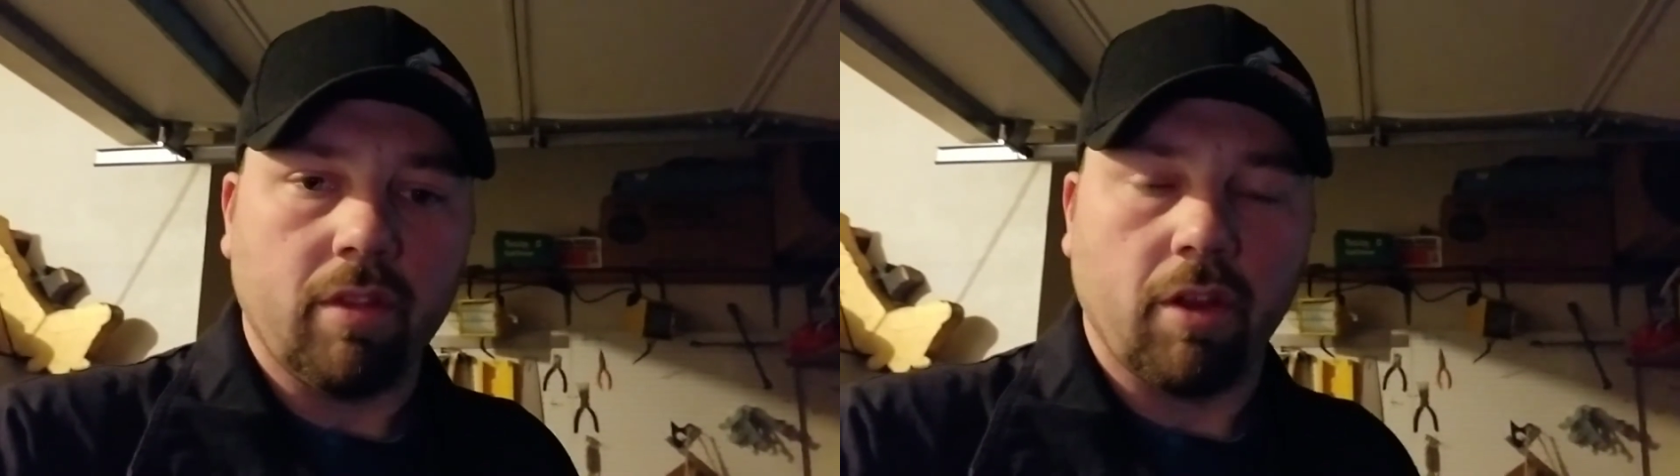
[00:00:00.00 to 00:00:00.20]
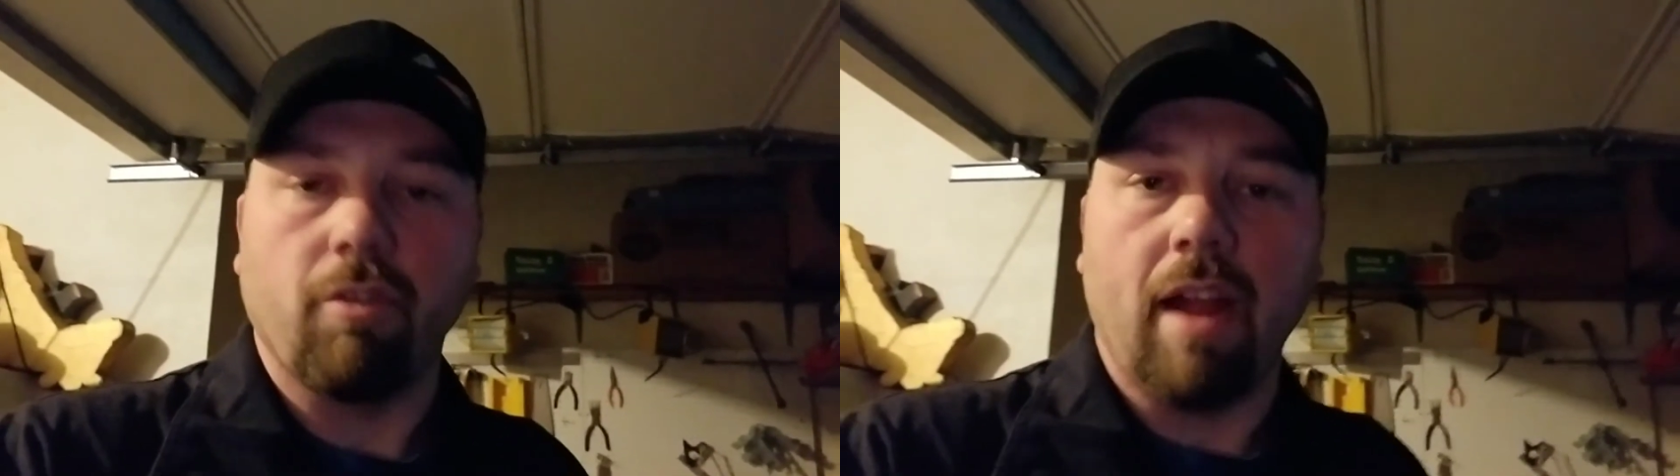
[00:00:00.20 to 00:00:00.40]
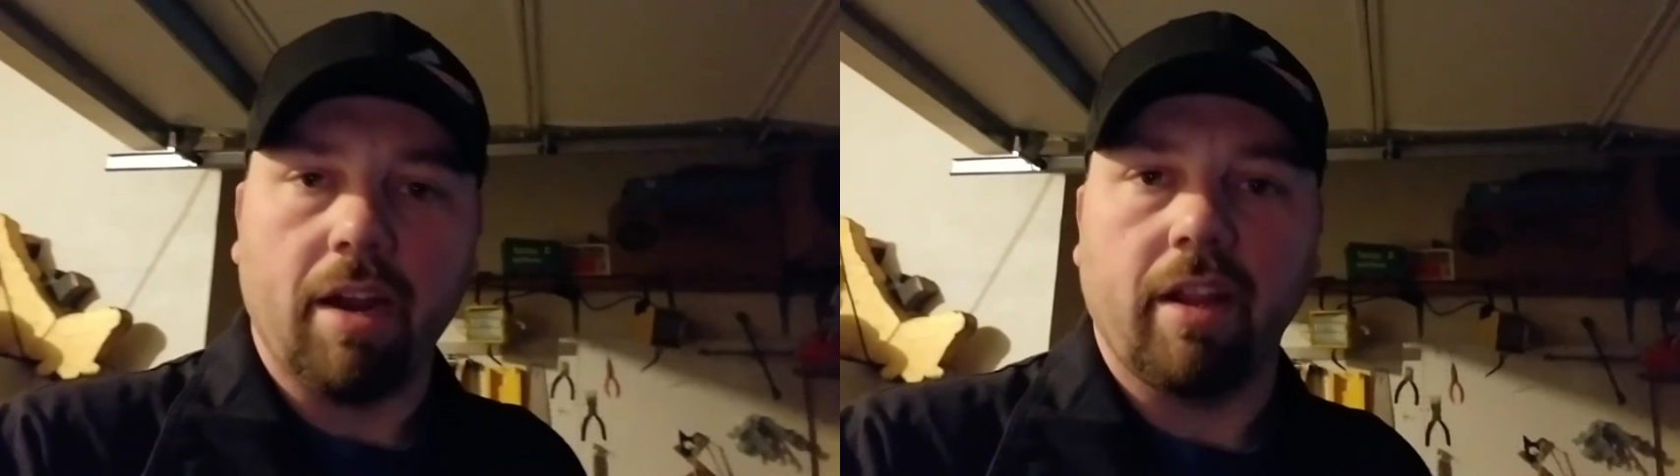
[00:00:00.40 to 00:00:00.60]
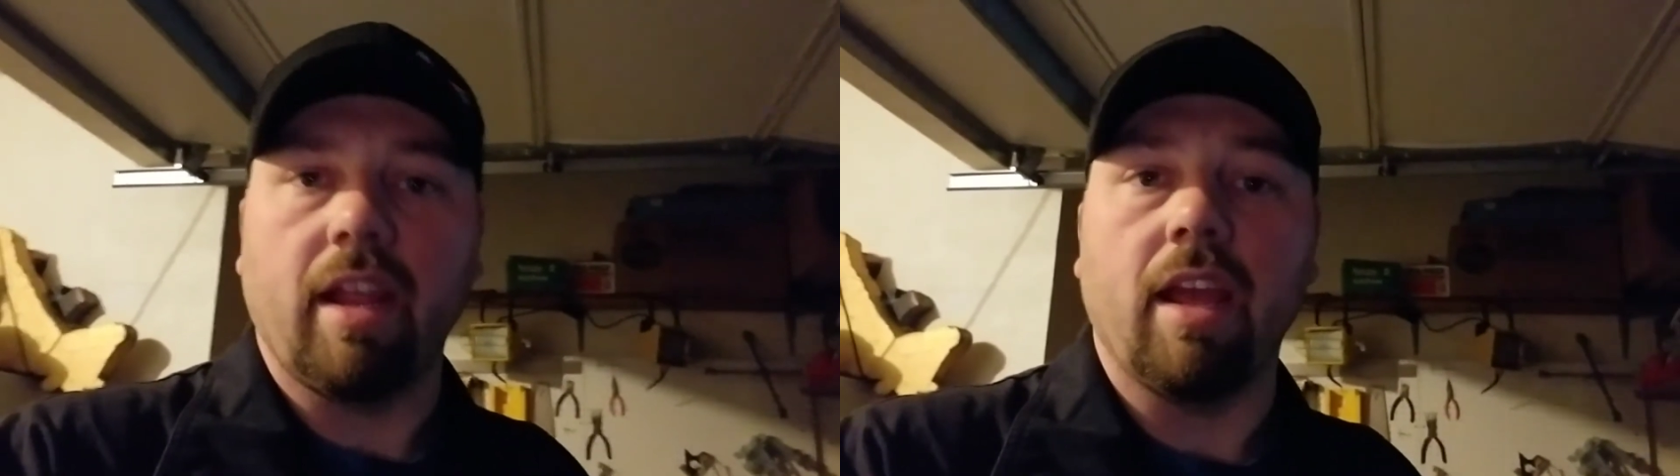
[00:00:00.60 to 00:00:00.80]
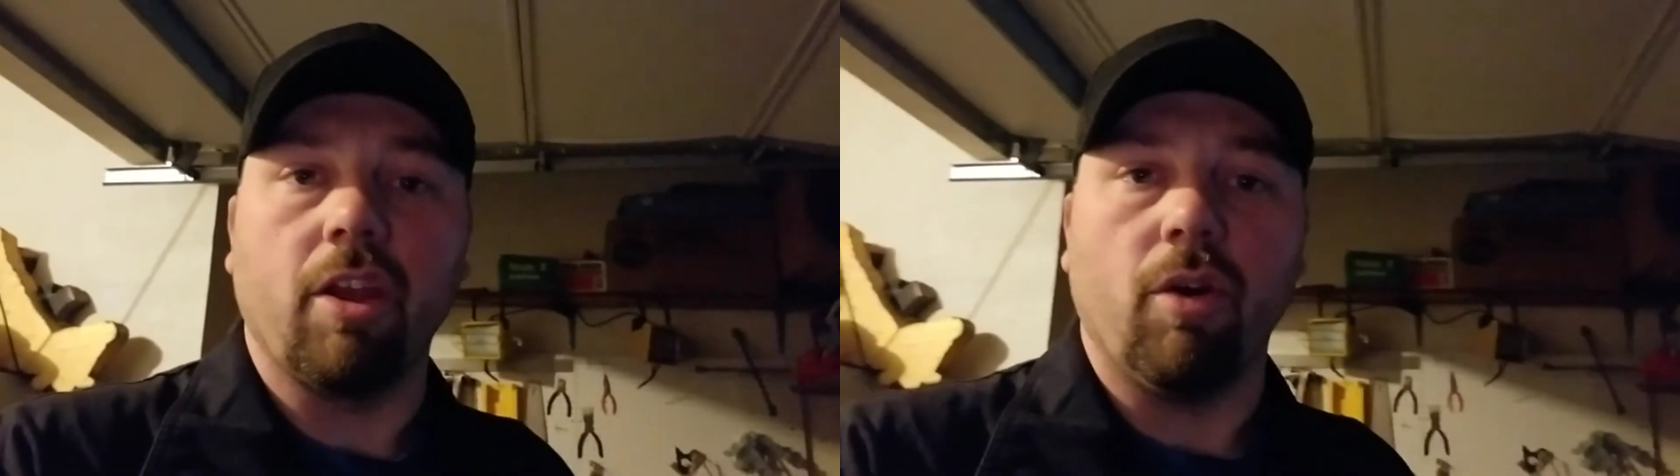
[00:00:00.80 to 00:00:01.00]
the ground
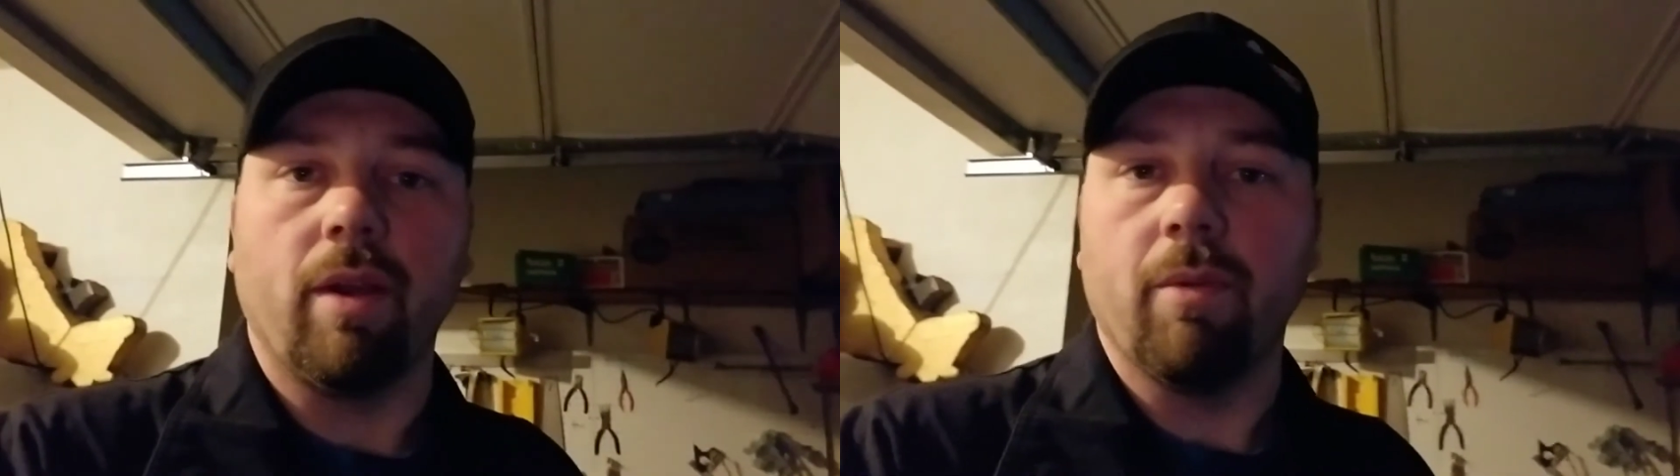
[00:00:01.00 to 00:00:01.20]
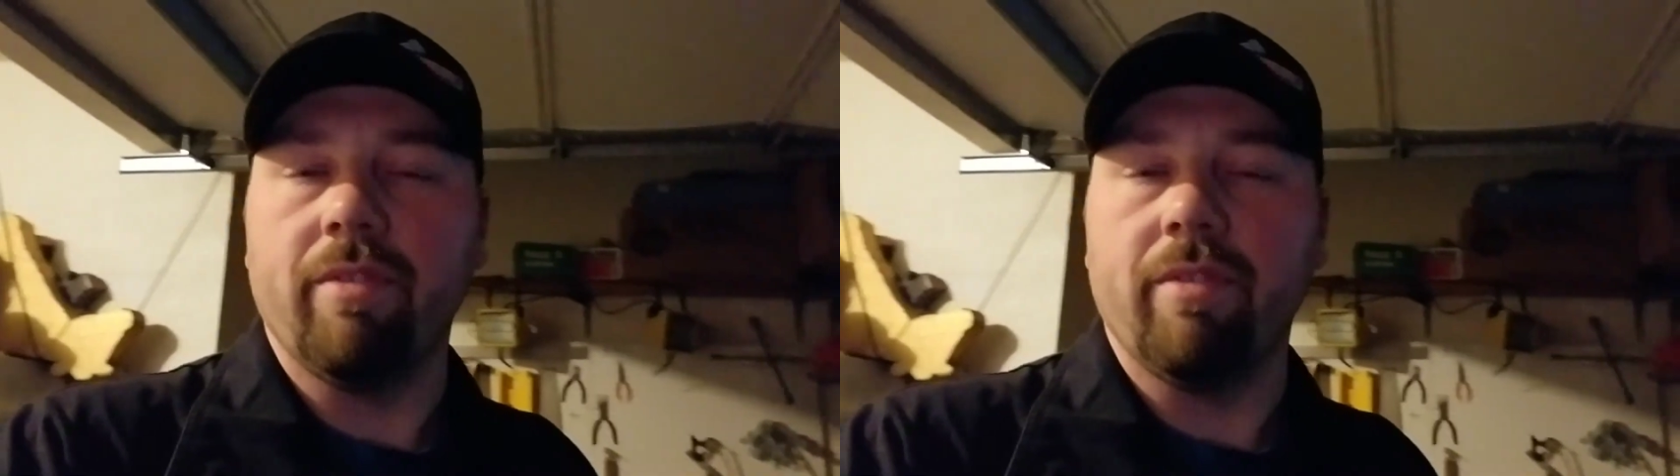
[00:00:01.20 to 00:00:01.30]
and get going.